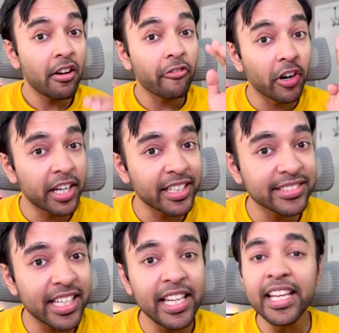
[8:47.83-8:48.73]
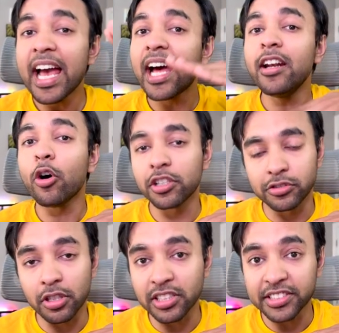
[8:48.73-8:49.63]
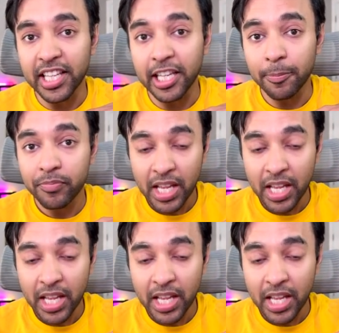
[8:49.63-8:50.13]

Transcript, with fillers: vertical scaling and horizontal scaling.